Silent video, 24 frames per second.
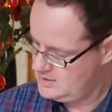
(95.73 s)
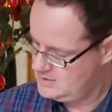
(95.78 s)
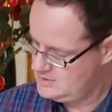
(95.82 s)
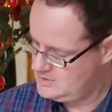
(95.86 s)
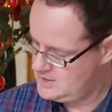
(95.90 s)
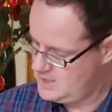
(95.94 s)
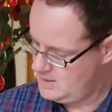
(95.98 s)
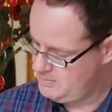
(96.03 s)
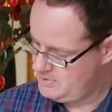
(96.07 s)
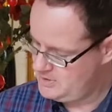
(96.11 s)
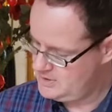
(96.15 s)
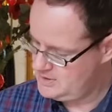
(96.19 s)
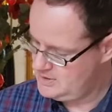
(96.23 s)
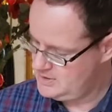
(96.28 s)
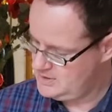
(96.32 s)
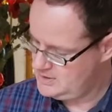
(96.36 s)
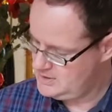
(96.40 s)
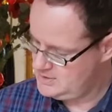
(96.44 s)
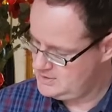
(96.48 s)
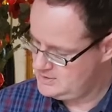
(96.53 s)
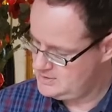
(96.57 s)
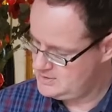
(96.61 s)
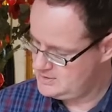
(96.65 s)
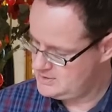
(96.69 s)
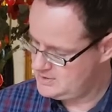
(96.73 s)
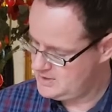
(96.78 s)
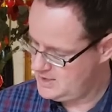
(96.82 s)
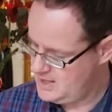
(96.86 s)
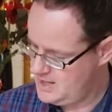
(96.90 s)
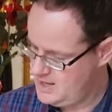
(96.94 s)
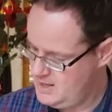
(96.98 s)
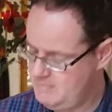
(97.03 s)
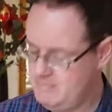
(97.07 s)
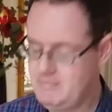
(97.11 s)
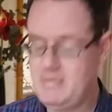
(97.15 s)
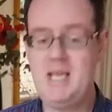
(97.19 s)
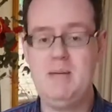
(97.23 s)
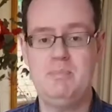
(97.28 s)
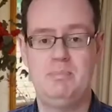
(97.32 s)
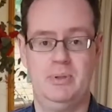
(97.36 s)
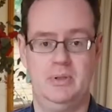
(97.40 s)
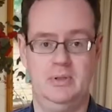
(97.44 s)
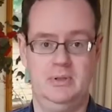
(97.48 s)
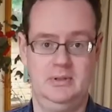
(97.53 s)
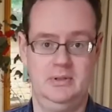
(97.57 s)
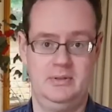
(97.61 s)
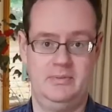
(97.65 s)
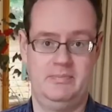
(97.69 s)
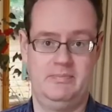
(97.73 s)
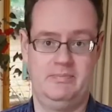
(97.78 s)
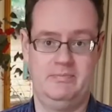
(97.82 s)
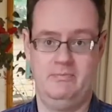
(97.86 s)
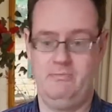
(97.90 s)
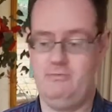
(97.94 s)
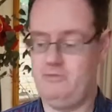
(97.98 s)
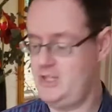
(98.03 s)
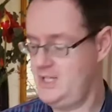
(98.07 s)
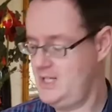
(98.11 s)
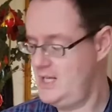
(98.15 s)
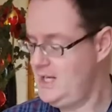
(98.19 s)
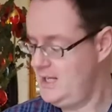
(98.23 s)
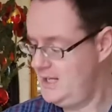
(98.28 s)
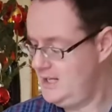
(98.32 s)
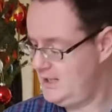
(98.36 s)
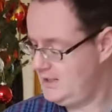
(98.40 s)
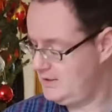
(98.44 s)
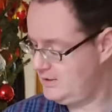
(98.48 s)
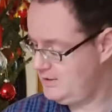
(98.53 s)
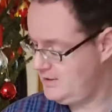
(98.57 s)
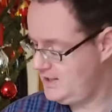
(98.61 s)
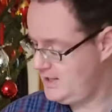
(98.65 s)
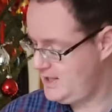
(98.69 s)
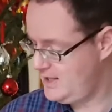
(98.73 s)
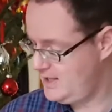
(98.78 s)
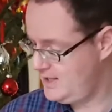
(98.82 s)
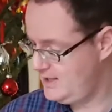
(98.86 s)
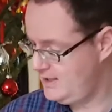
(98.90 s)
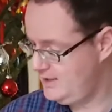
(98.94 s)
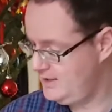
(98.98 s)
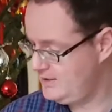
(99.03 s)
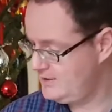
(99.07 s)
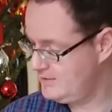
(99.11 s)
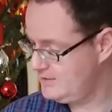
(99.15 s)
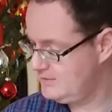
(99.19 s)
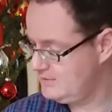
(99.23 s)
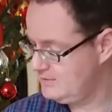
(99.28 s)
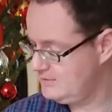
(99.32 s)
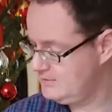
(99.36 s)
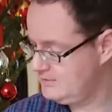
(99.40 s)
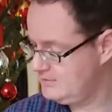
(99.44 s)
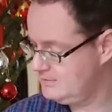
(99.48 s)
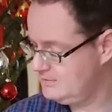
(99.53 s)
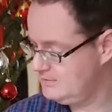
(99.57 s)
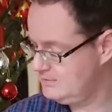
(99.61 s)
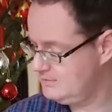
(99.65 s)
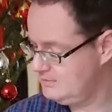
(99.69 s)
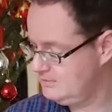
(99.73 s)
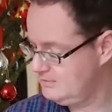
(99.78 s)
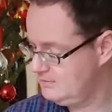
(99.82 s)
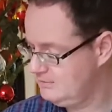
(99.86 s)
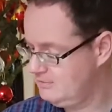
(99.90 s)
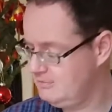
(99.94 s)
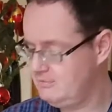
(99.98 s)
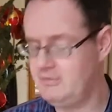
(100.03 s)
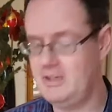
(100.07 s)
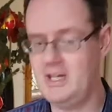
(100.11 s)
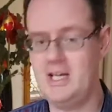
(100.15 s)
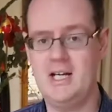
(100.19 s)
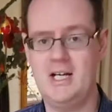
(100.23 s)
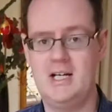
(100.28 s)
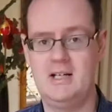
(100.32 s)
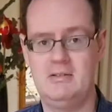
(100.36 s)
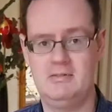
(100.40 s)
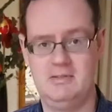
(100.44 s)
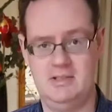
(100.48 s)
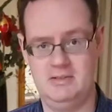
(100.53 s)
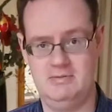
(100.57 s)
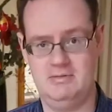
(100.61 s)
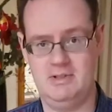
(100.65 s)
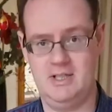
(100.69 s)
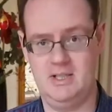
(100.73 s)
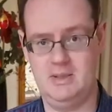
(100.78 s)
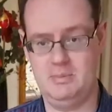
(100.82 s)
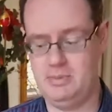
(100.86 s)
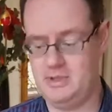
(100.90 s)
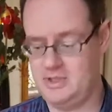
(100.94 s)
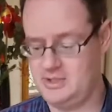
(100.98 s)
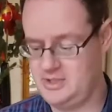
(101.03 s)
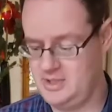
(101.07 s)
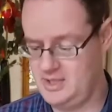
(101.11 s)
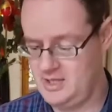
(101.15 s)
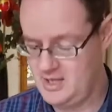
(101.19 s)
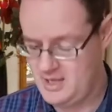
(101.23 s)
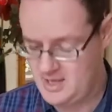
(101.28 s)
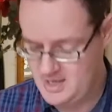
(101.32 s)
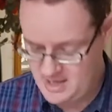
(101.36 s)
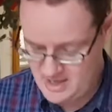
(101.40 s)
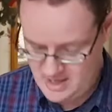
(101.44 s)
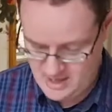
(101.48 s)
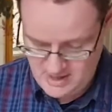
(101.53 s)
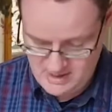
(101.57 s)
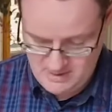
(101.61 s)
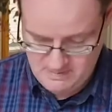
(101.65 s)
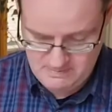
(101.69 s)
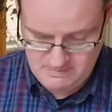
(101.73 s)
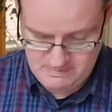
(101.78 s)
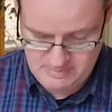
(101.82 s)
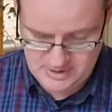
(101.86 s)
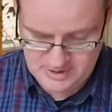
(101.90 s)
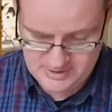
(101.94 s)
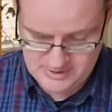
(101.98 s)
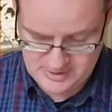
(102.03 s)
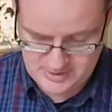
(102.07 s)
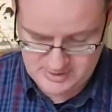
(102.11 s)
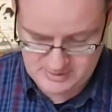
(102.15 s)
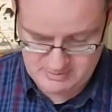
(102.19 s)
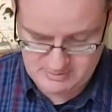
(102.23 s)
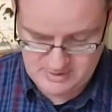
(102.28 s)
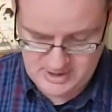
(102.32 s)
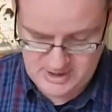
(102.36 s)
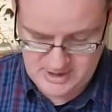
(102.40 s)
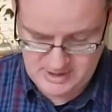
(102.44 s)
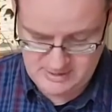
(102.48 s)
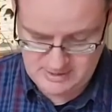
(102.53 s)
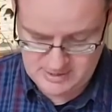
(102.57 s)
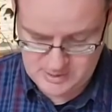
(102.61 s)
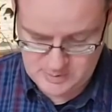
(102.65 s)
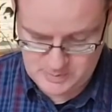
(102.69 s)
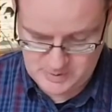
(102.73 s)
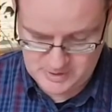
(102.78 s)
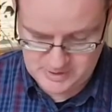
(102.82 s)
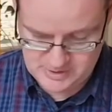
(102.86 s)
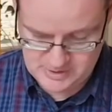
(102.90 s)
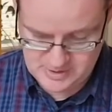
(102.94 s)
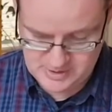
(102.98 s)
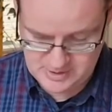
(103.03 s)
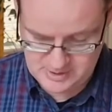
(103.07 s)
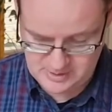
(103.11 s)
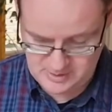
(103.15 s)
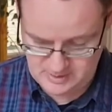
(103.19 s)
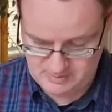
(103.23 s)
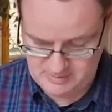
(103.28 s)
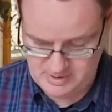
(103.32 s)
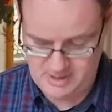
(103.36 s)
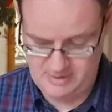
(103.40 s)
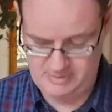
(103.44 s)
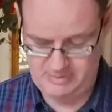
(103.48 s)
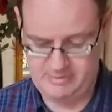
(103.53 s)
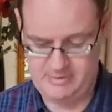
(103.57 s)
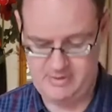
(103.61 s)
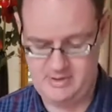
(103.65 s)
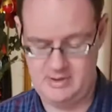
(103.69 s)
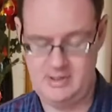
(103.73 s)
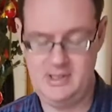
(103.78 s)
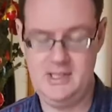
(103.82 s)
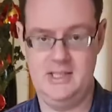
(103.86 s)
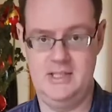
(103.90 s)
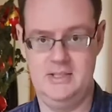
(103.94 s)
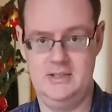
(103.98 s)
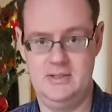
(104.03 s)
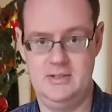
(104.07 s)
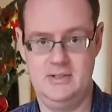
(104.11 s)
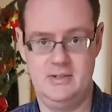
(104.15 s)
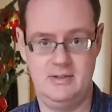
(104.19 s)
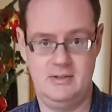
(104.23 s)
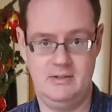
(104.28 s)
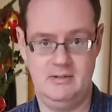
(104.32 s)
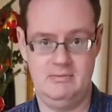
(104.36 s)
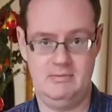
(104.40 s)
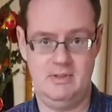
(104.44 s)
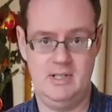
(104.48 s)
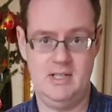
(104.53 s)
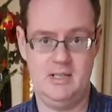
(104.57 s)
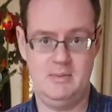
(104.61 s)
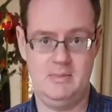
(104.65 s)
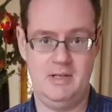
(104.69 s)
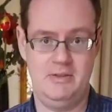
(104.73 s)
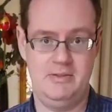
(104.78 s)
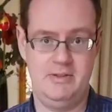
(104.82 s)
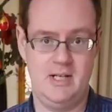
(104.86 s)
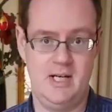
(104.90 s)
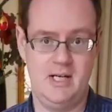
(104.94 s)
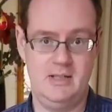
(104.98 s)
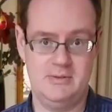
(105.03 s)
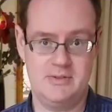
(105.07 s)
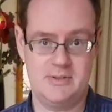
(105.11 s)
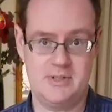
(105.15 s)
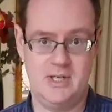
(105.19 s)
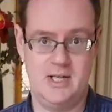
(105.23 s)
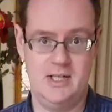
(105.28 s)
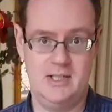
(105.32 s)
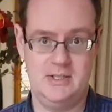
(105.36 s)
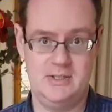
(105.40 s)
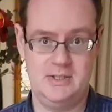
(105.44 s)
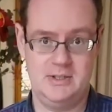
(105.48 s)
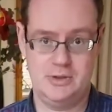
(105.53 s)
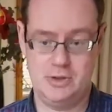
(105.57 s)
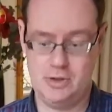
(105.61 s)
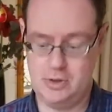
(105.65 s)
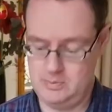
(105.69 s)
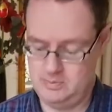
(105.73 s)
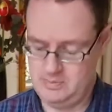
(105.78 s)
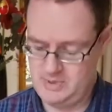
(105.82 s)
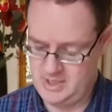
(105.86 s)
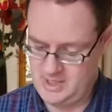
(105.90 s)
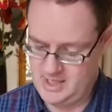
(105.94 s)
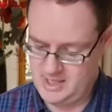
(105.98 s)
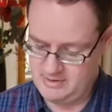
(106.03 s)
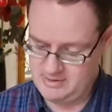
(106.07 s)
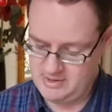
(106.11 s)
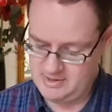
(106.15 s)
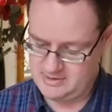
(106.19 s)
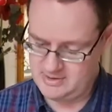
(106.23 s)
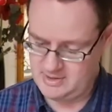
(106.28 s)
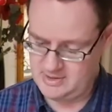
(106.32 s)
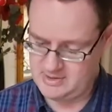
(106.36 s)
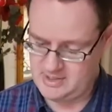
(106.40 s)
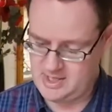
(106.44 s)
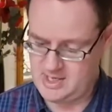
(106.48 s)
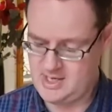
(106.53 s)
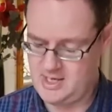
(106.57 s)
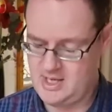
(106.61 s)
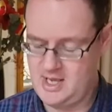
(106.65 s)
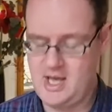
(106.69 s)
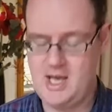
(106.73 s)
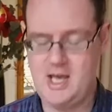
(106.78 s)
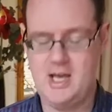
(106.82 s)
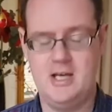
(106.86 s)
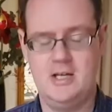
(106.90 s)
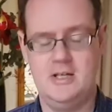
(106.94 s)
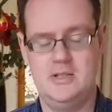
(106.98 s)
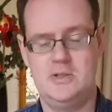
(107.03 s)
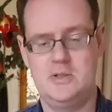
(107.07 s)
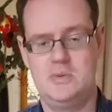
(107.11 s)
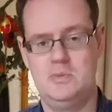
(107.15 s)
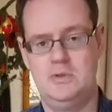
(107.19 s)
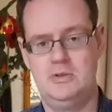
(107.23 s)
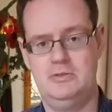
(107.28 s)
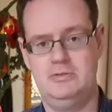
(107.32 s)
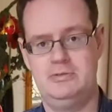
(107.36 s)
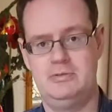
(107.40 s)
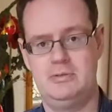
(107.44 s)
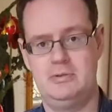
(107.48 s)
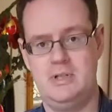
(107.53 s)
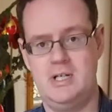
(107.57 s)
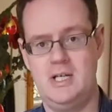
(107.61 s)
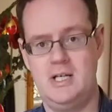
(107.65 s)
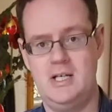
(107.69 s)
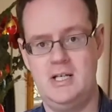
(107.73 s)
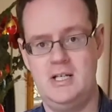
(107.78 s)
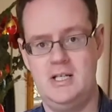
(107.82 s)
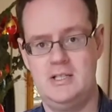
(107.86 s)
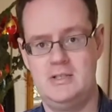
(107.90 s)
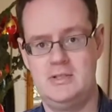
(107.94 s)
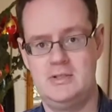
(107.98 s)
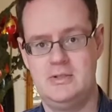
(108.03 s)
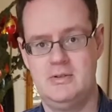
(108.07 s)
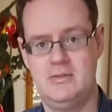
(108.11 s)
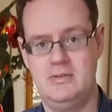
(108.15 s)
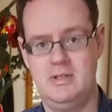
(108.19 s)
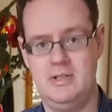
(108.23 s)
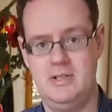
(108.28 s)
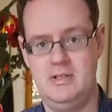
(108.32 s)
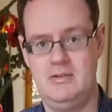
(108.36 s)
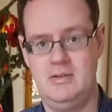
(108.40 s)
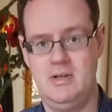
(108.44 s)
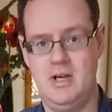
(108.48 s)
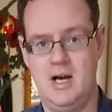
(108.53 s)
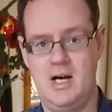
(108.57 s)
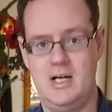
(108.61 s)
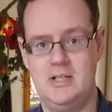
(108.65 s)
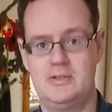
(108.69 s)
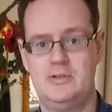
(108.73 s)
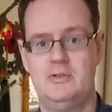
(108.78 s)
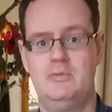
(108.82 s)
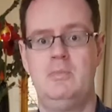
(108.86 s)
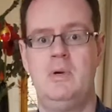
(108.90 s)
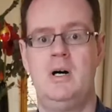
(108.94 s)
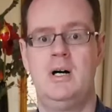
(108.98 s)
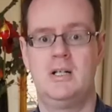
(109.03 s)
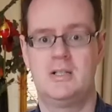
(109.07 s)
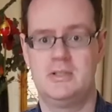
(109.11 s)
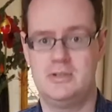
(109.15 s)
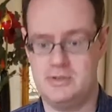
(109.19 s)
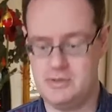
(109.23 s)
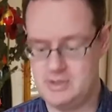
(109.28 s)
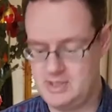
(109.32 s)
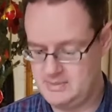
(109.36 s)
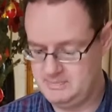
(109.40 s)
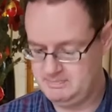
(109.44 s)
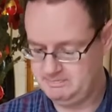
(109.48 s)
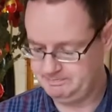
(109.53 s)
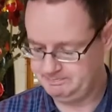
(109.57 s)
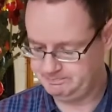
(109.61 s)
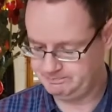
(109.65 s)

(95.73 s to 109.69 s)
Japanese maple veneer here. Very, very pretty. But really, this box is all about the lid, right? About the outside, as it should be. And this is a small foray into the art of marquetry.